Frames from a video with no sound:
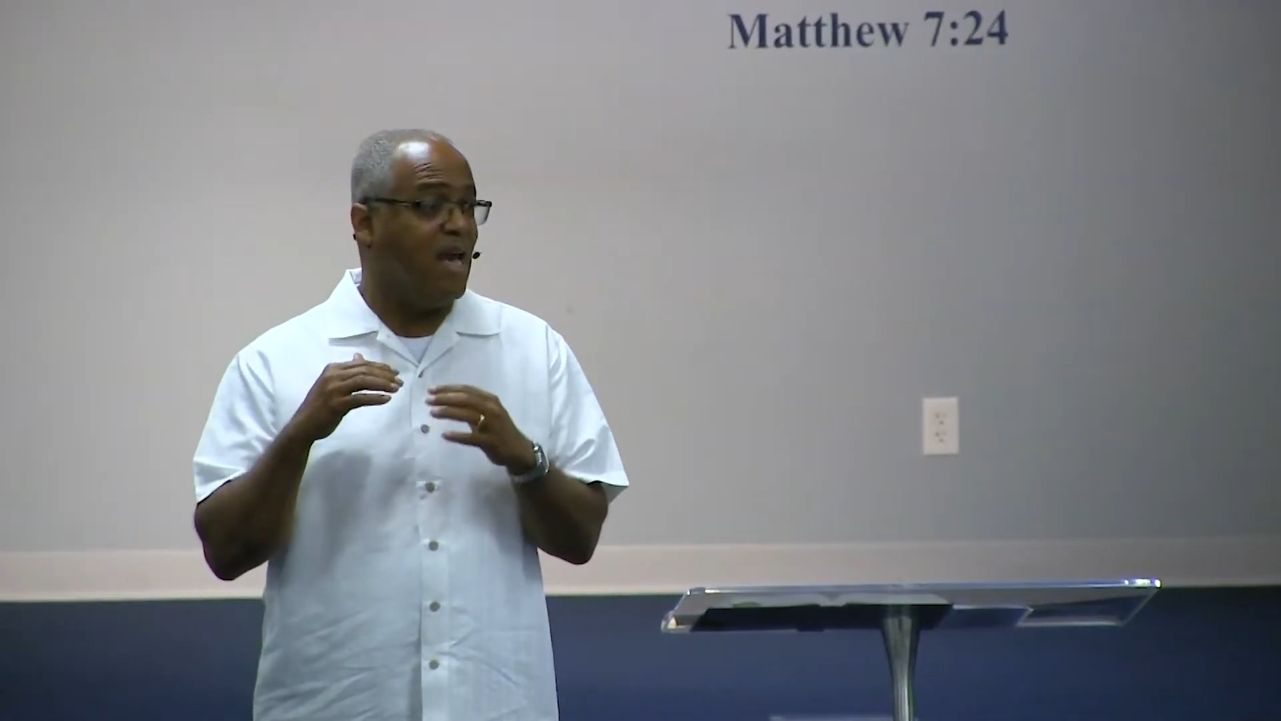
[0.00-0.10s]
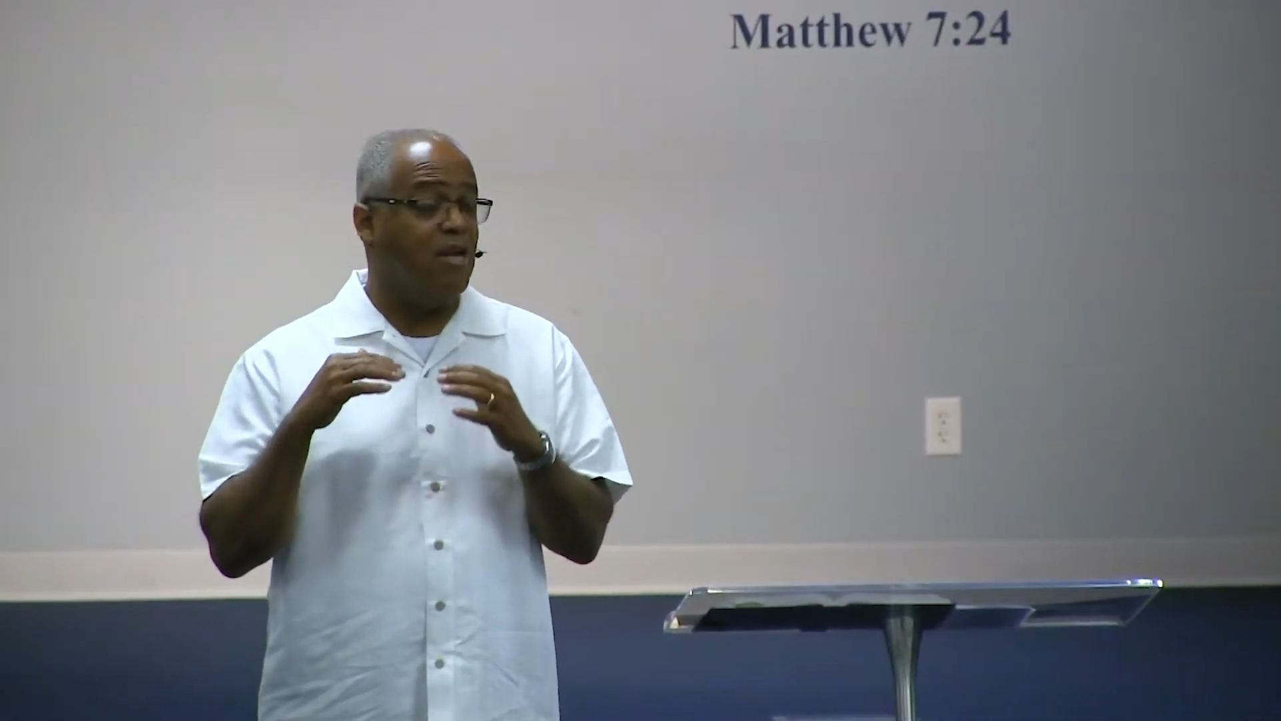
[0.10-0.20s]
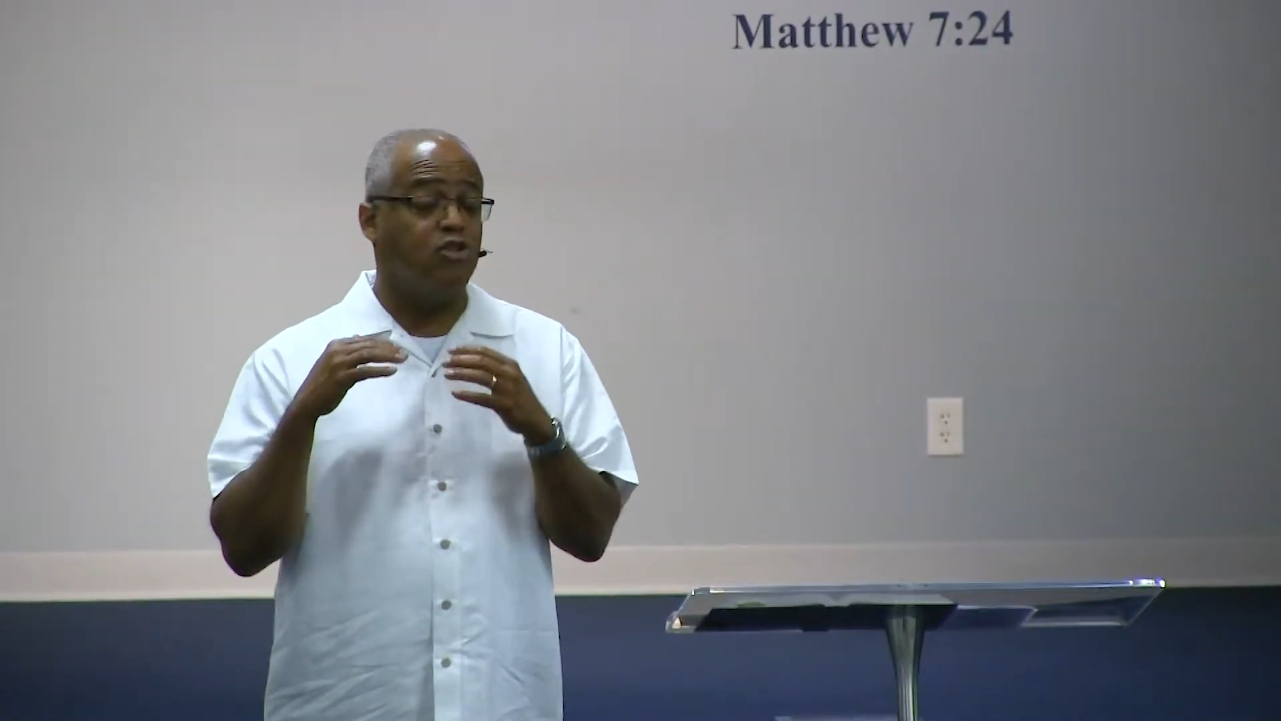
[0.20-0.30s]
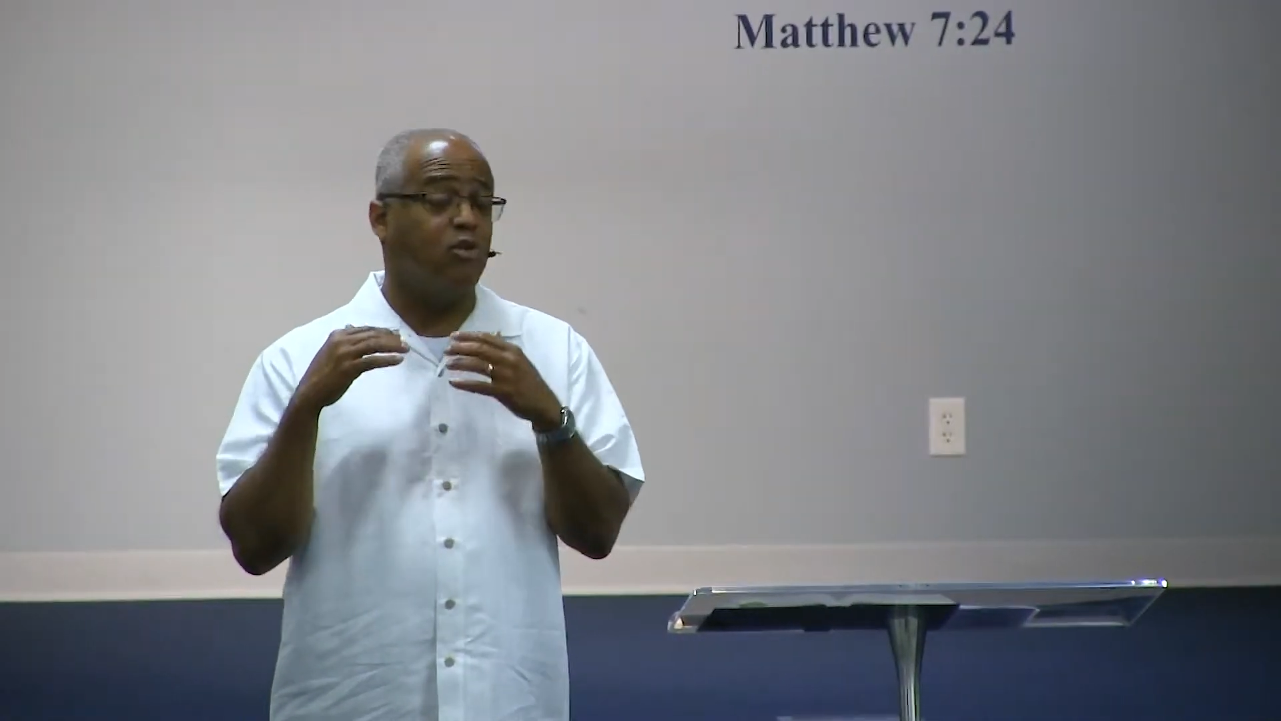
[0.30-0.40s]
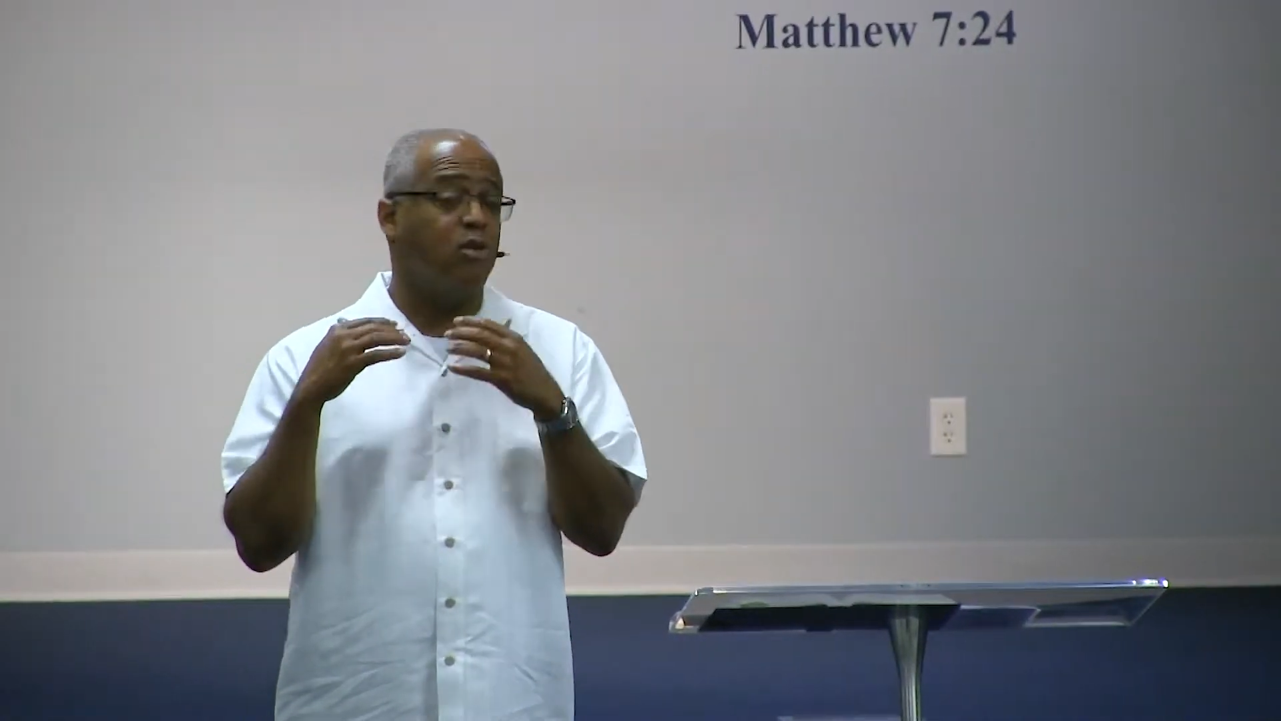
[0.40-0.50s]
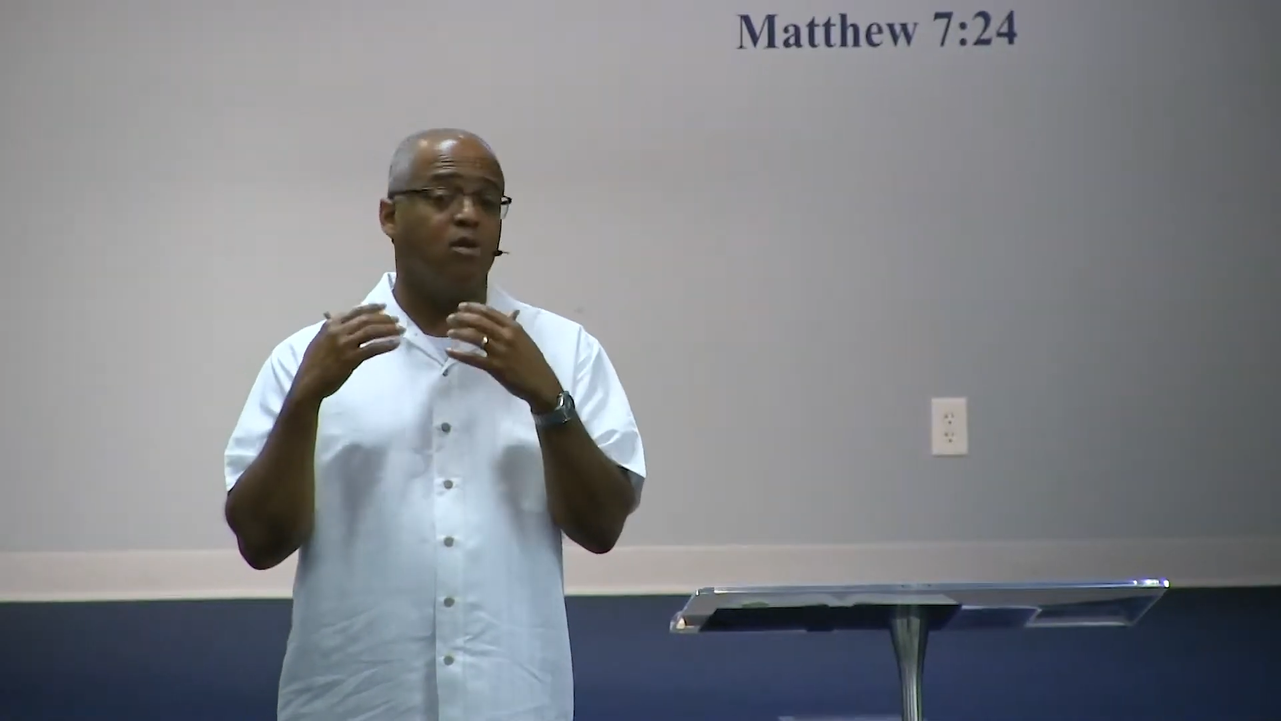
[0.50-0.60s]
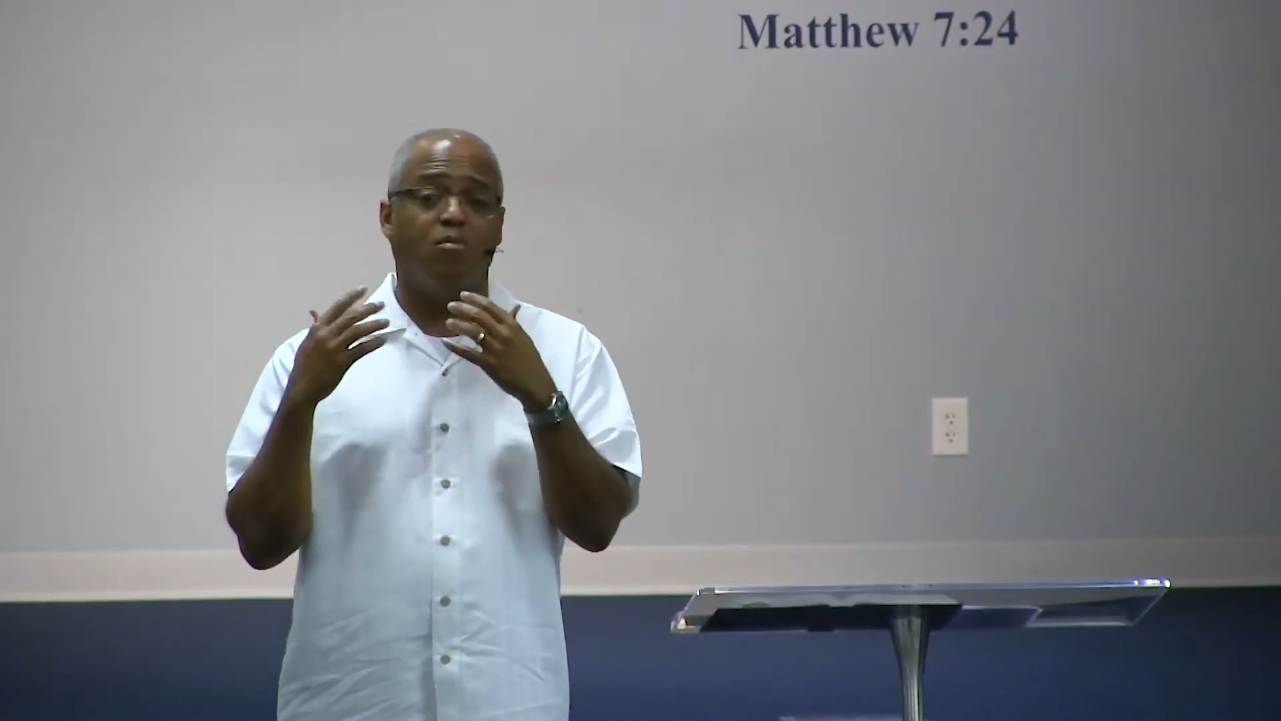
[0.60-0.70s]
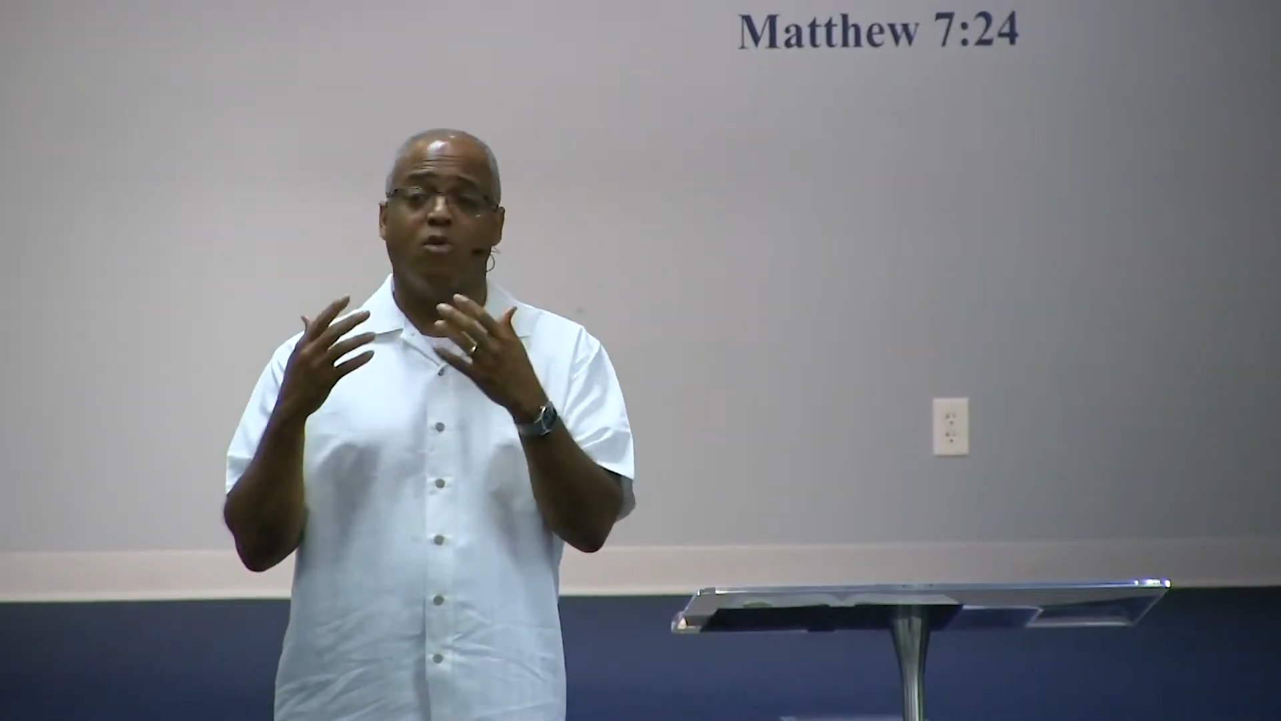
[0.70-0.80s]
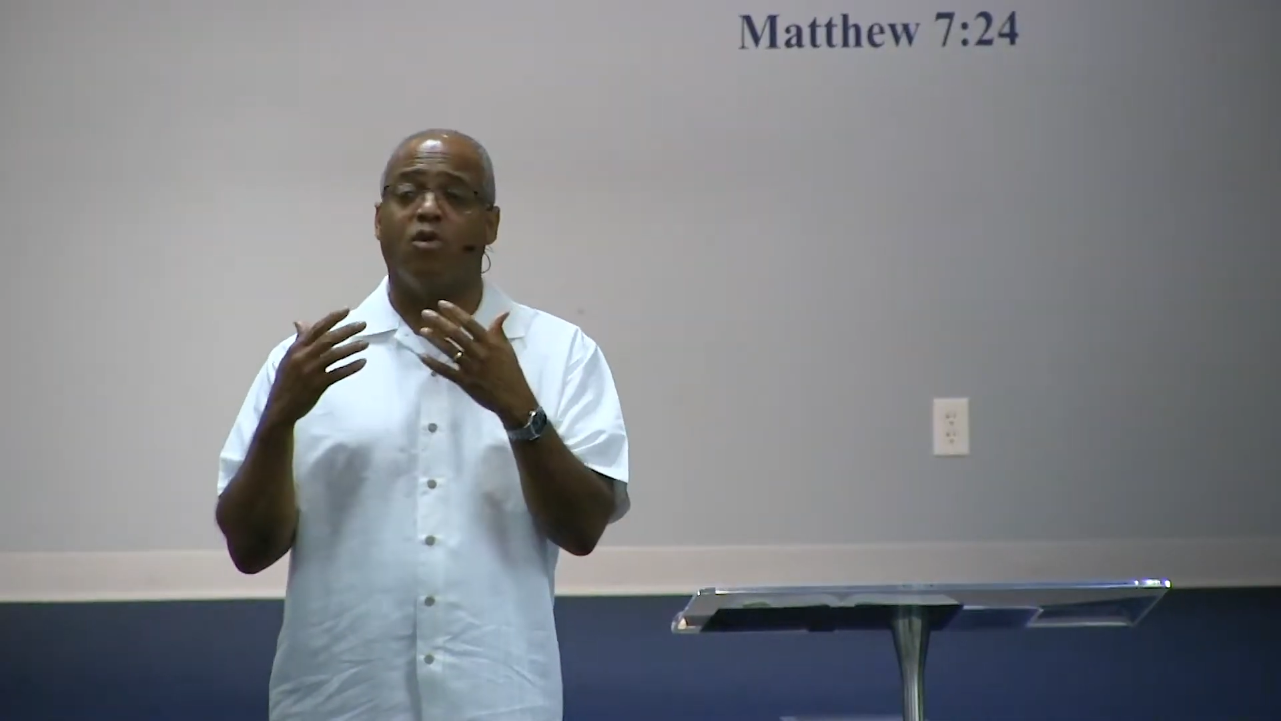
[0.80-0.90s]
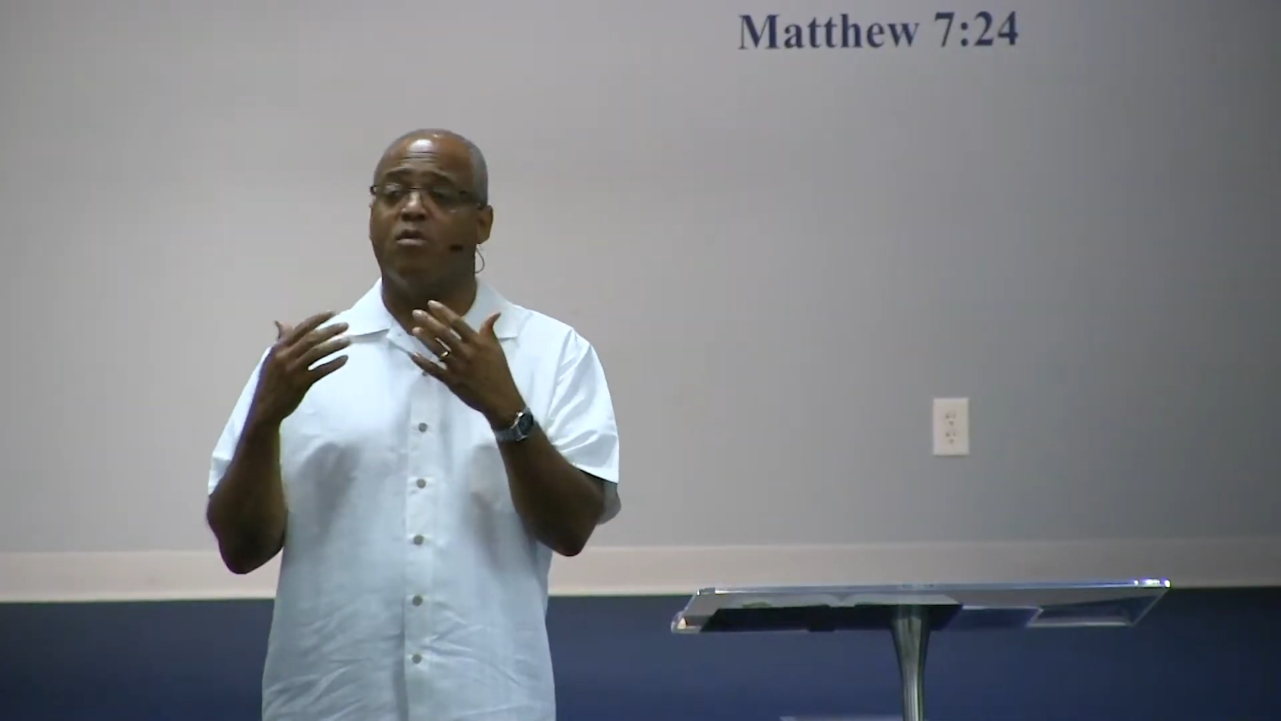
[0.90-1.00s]
as you look
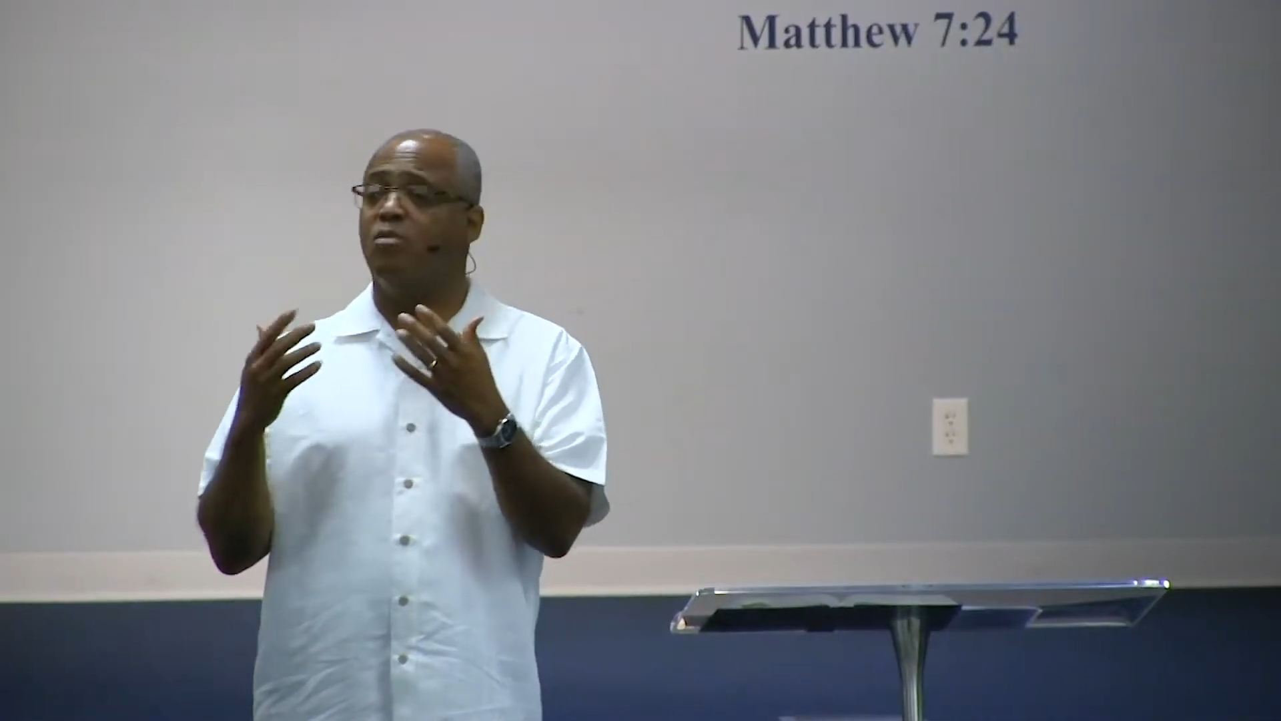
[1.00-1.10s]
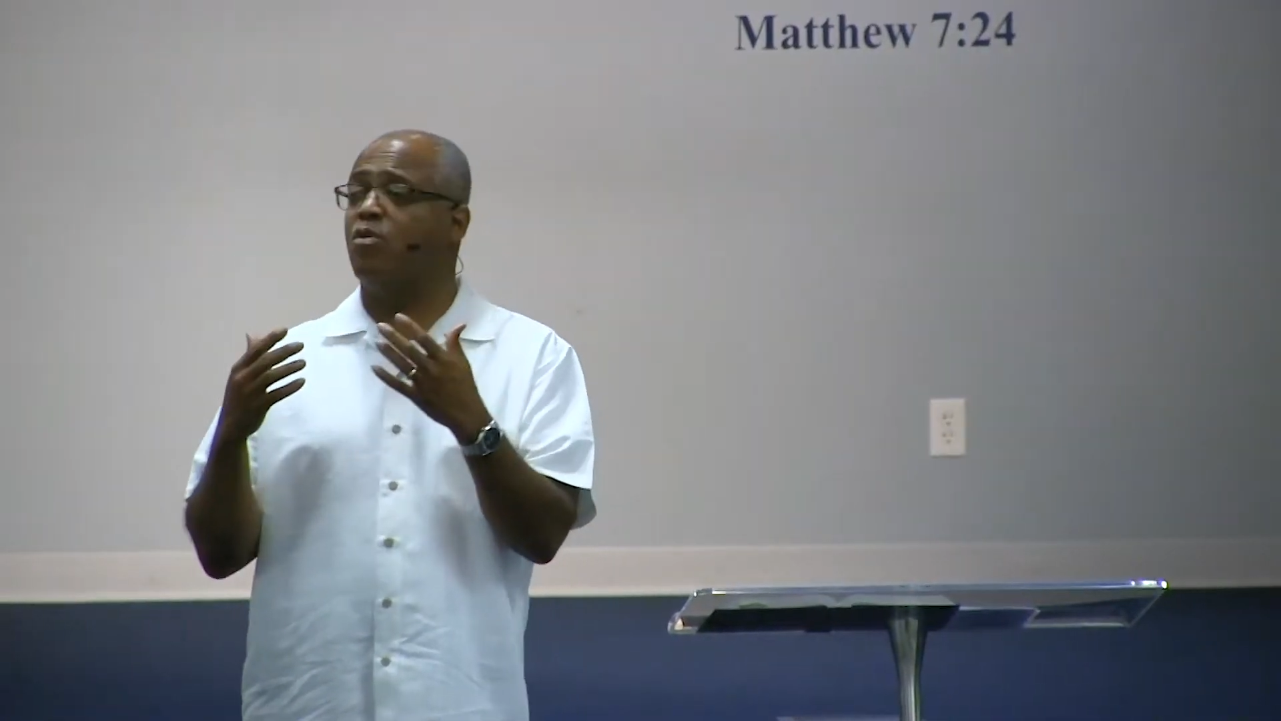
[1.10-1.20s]
more and